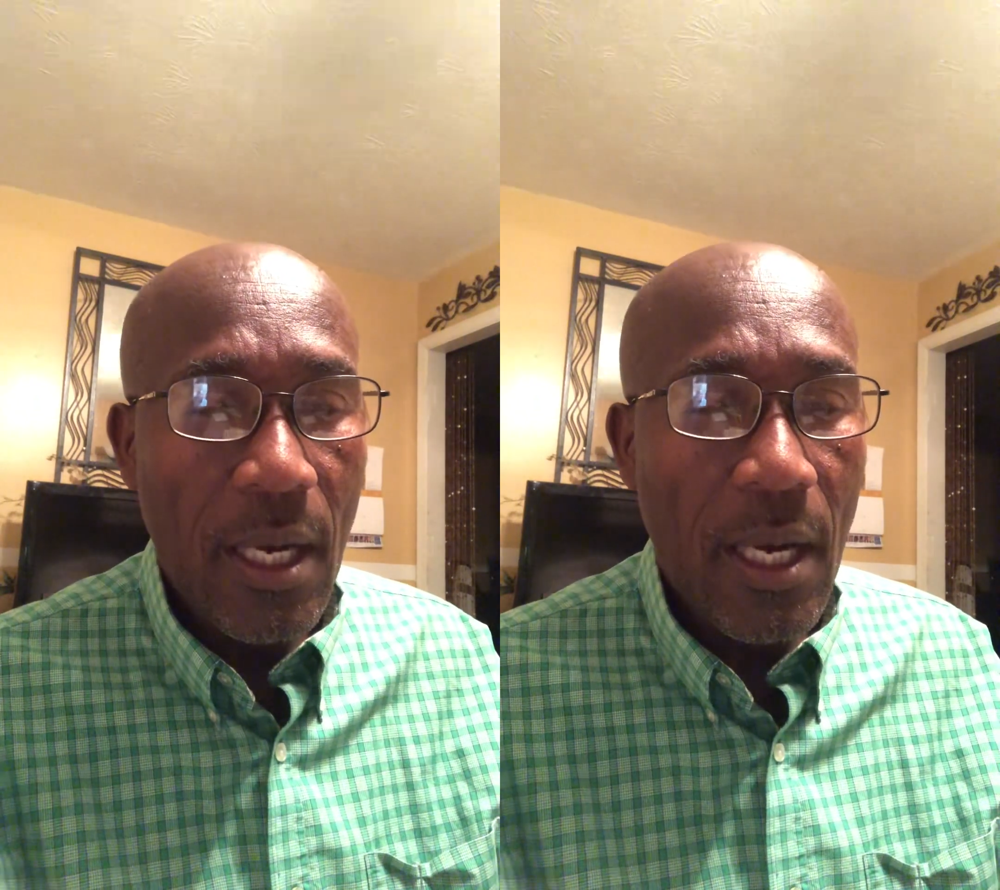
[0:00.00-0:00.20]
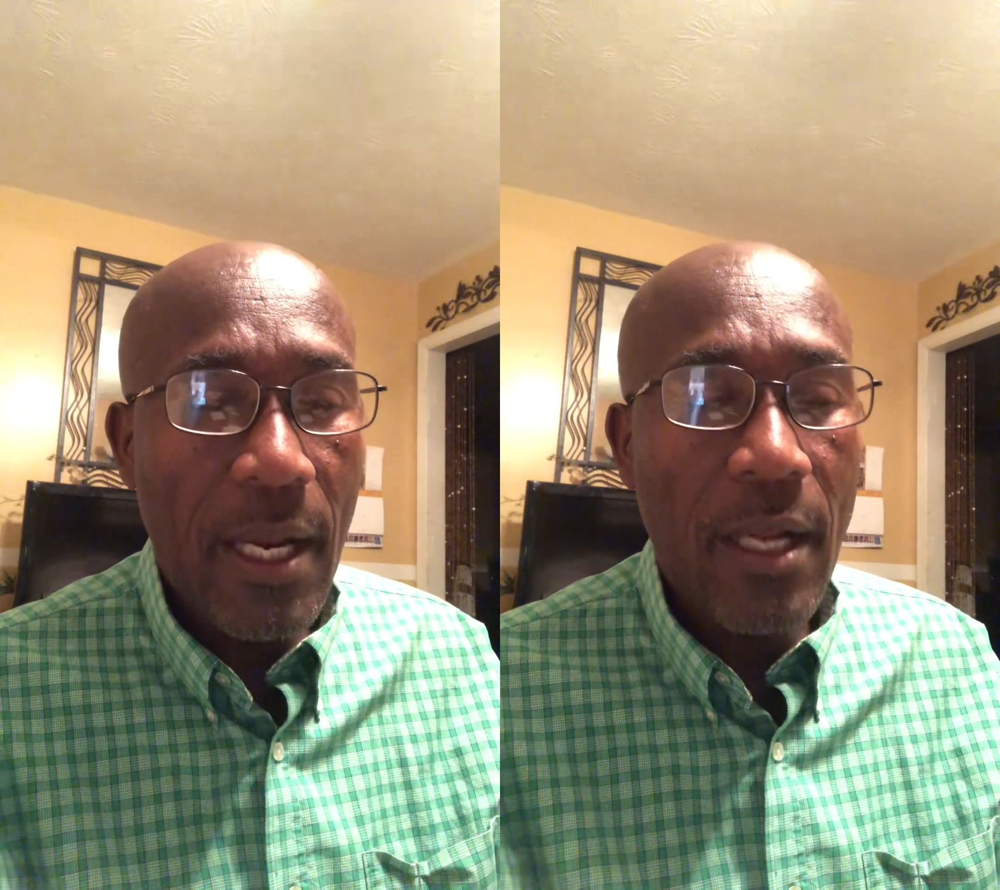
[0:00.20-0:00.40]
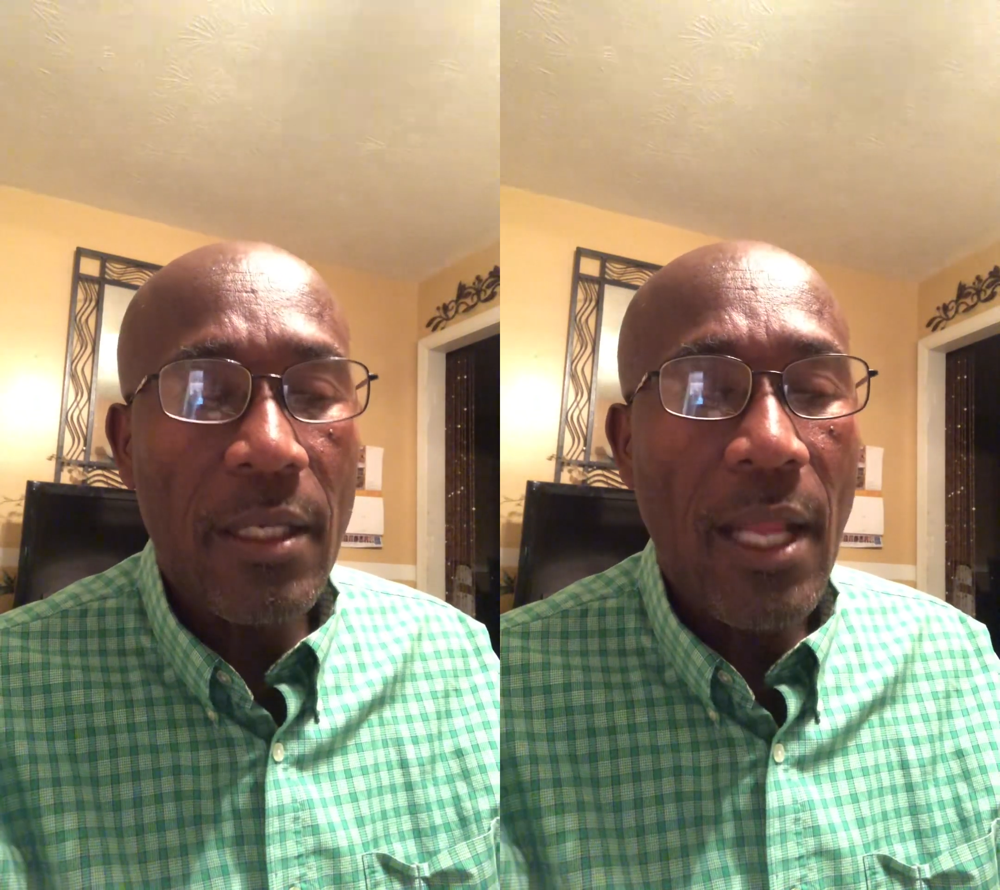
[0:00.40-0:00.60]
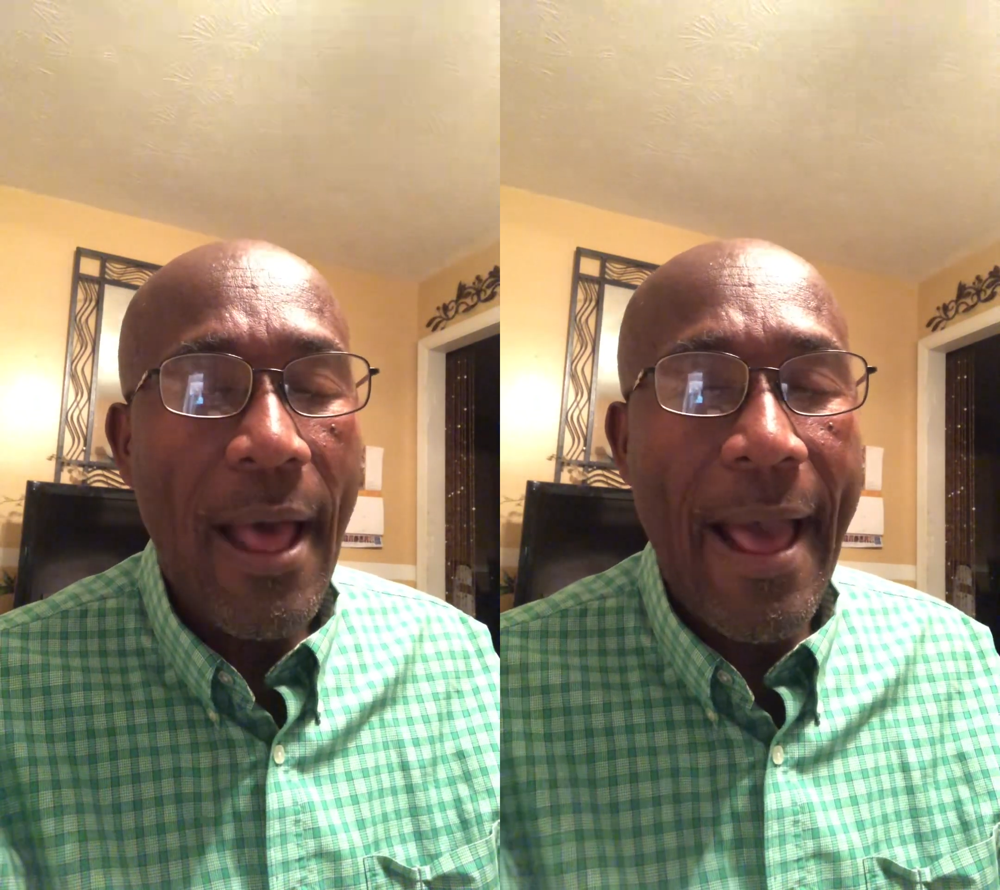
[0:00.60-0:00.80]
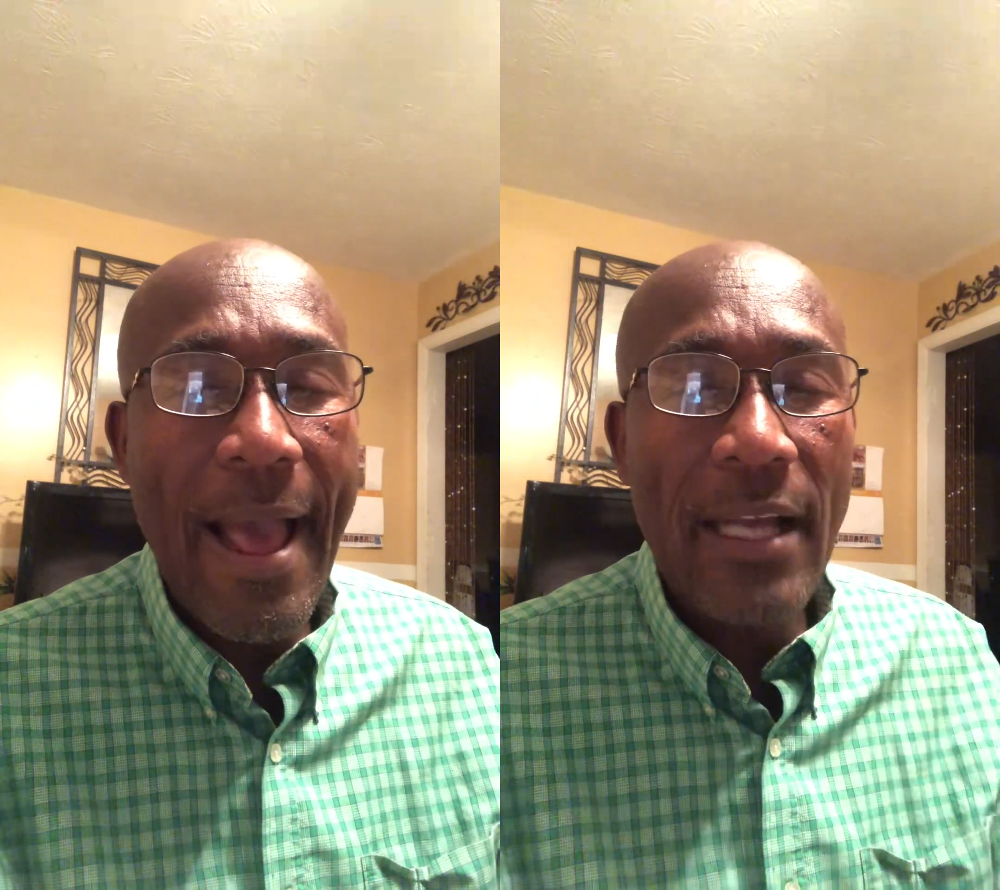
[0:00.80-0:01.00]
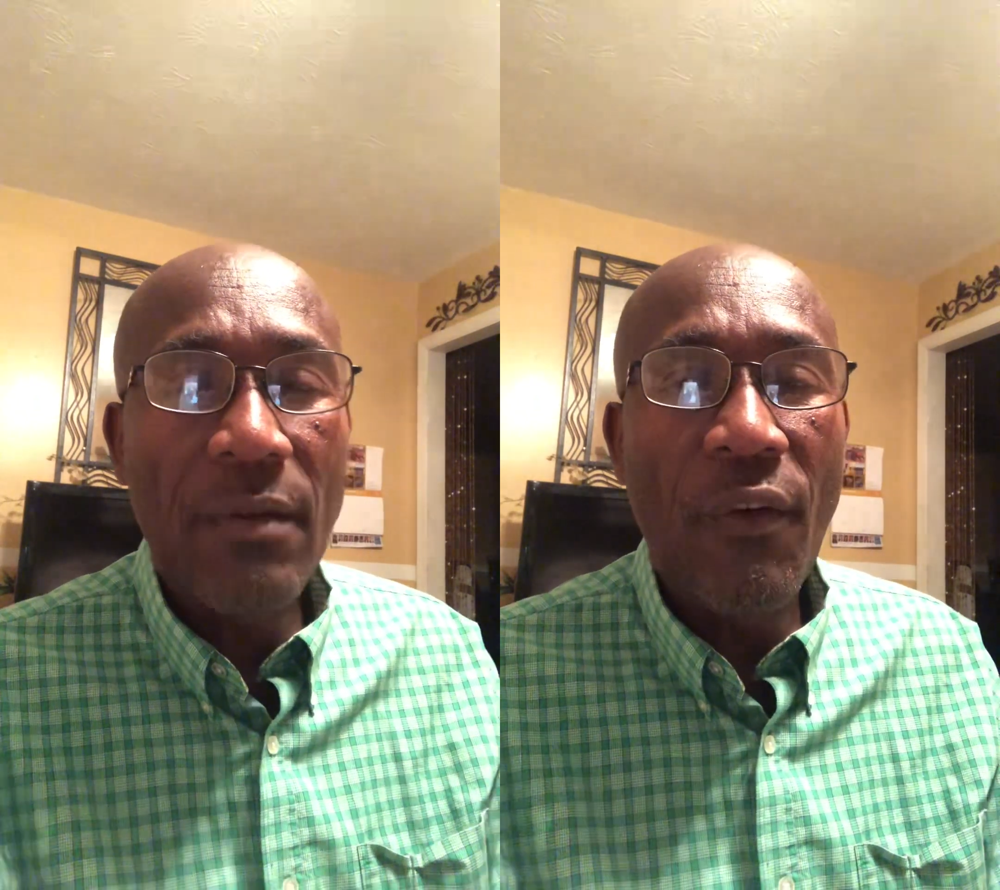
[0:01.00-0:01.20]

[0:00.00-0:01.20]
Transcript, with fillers: Let us ask